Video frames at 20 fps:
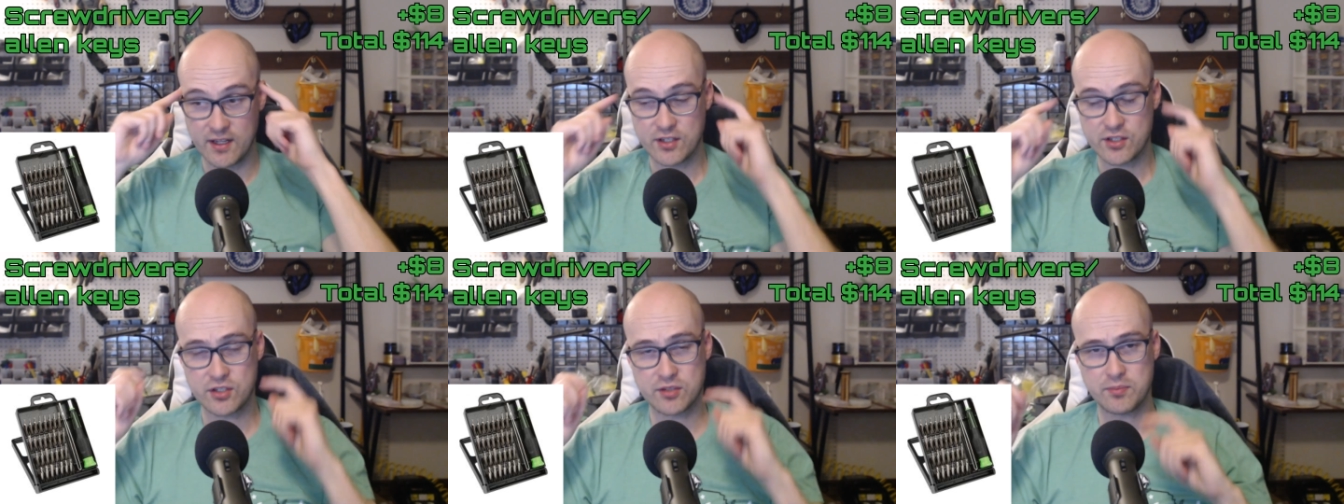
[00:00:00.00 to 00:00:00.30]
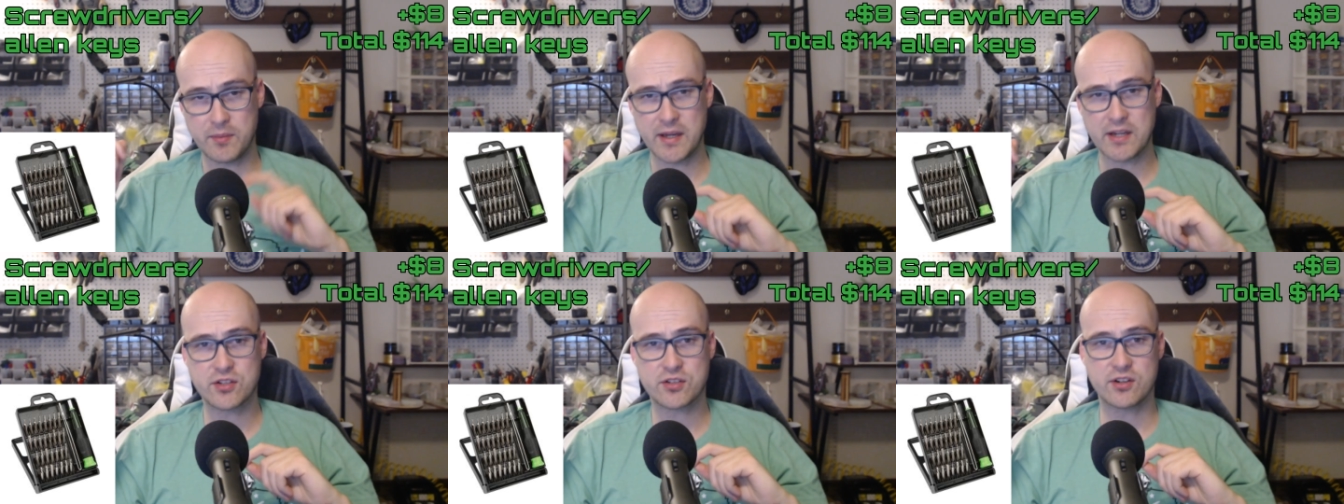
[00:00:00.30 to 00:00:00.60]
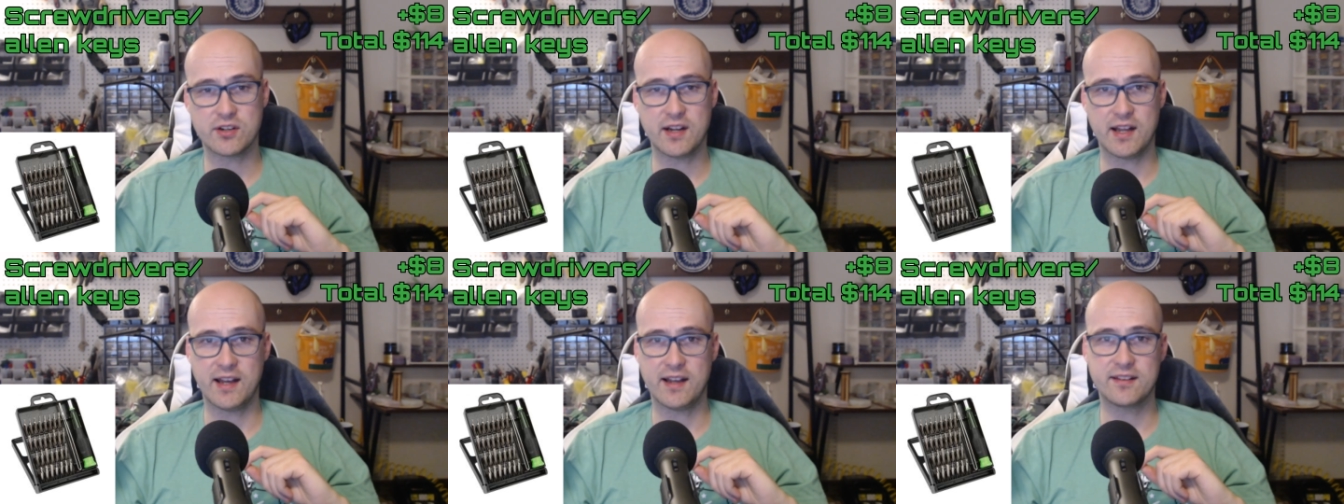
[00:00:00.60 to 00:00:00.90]
Just make
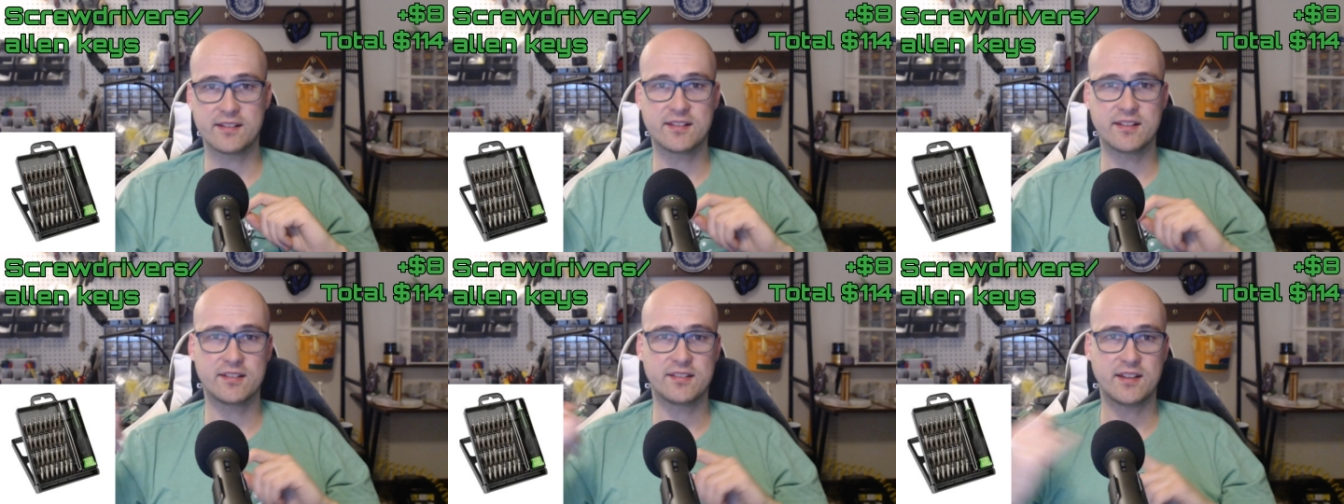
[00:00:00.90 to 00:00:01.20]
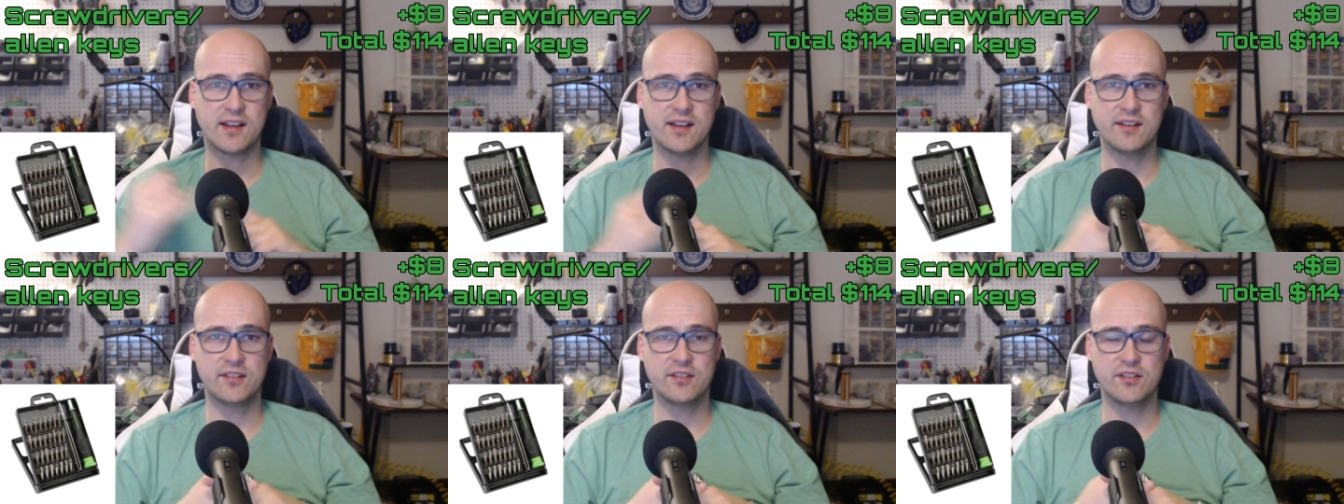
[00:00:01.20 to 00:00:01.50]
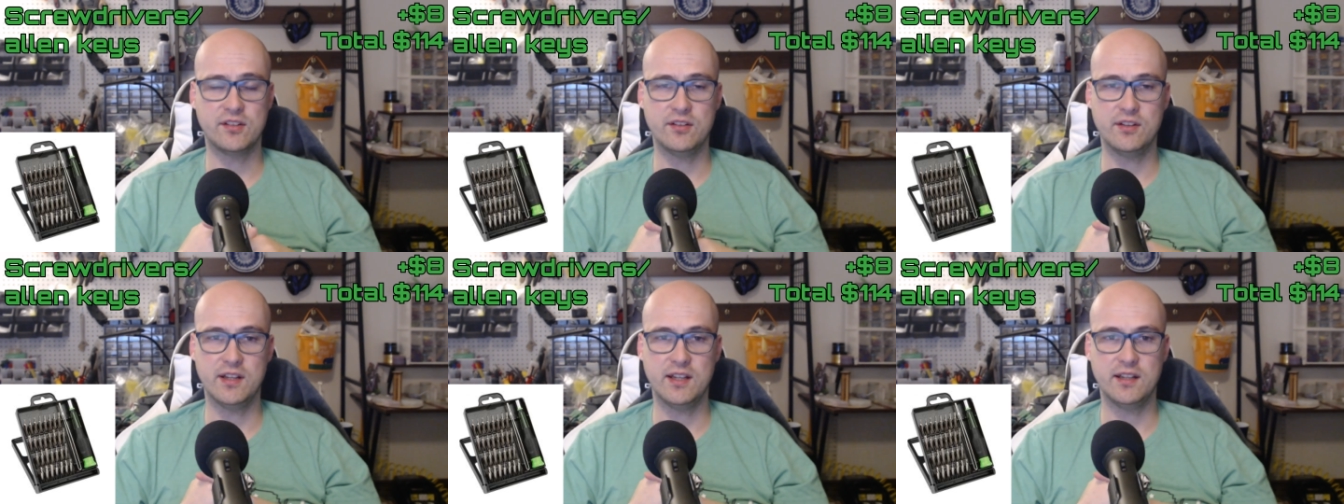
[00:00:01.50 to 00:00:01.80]
sure it has the
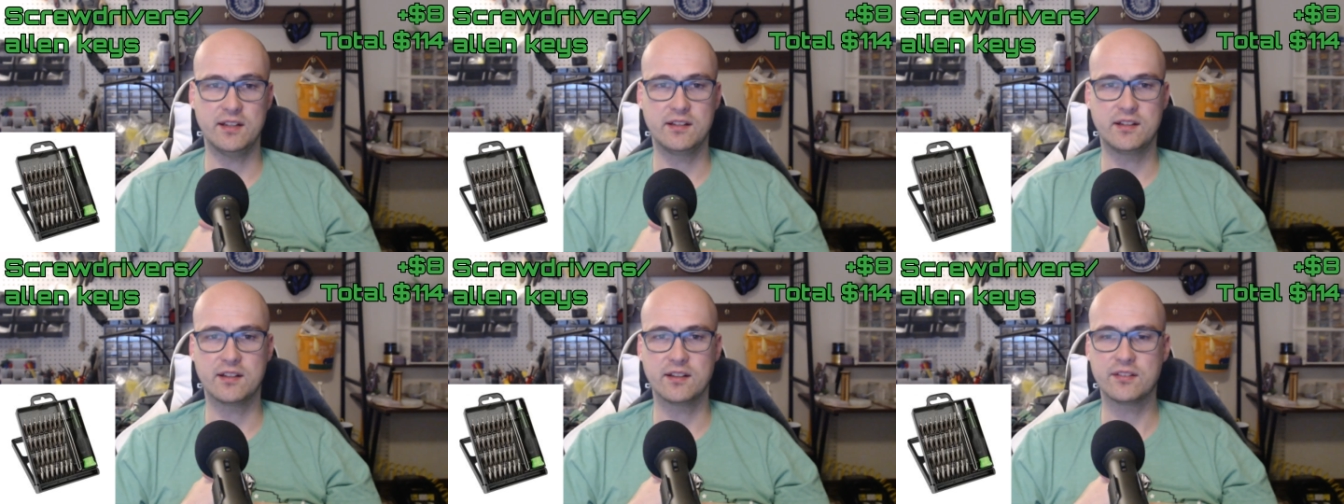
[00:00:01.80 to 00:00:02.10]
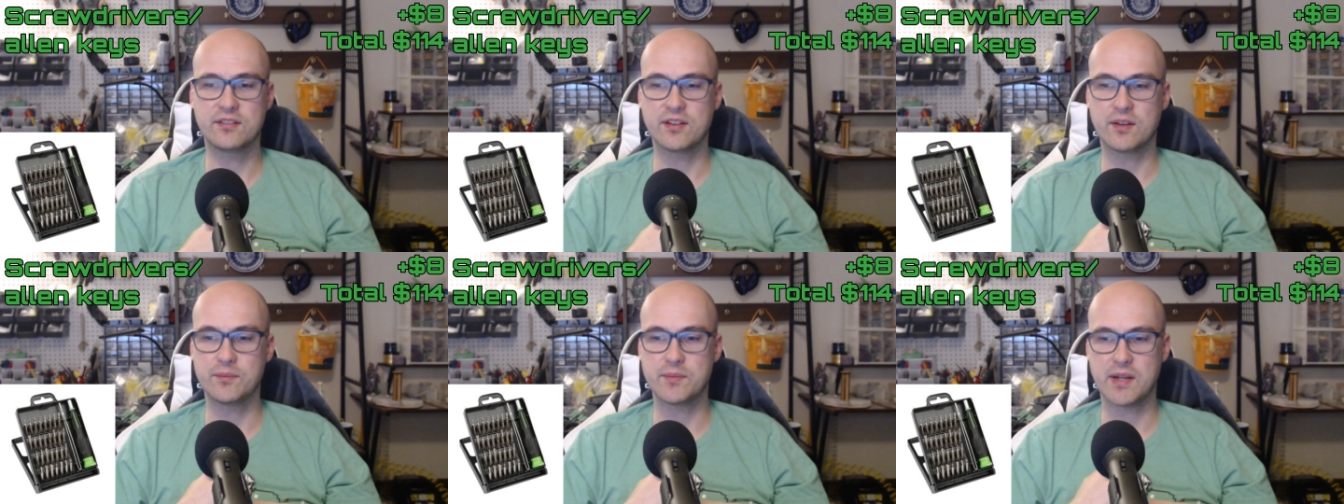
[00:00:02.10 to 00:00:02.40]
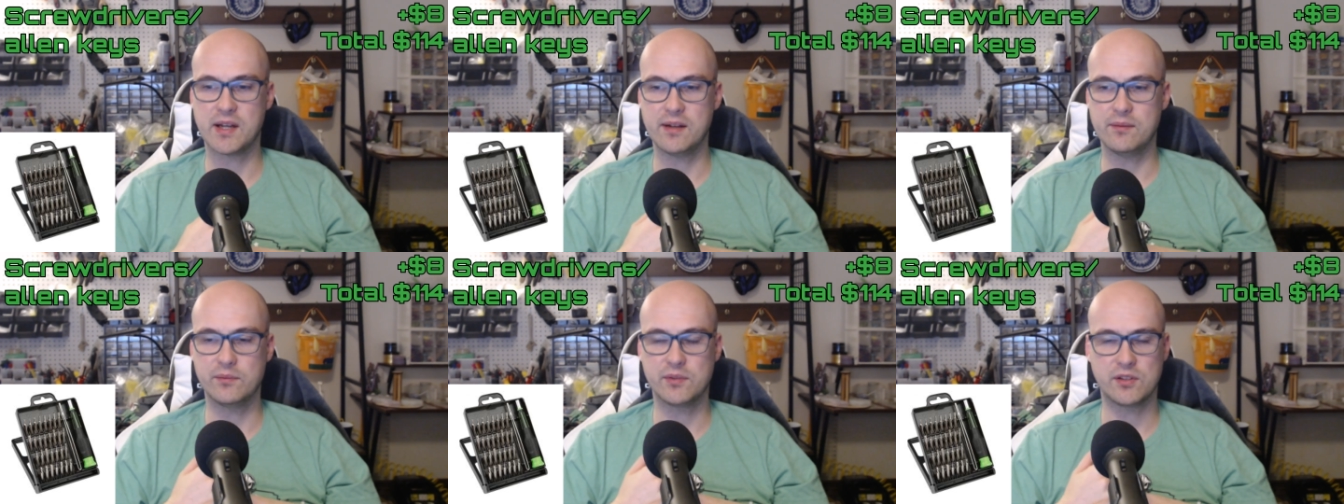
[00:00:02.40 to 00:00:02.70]
sizes you need because
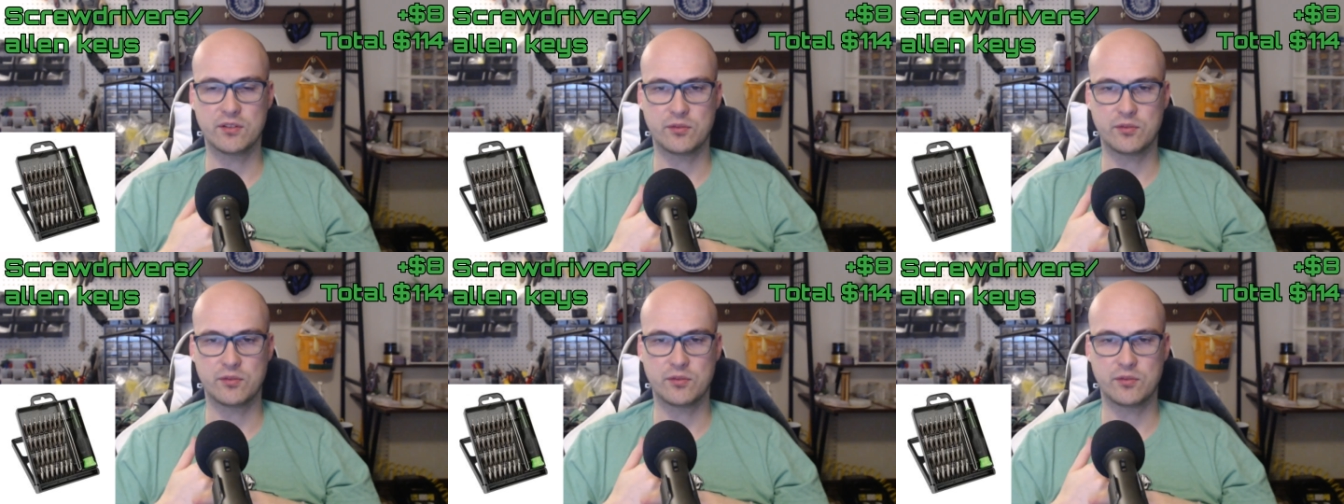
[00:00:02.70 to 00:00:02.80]
sometimes,